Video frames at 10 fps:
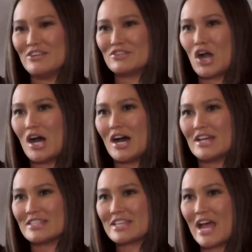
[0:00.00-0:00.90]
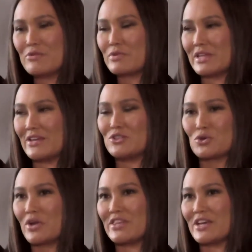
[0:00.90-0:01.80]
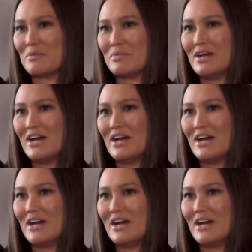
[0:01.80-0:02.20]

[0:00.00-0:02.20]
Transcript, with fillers: of cons. I really enjoy them.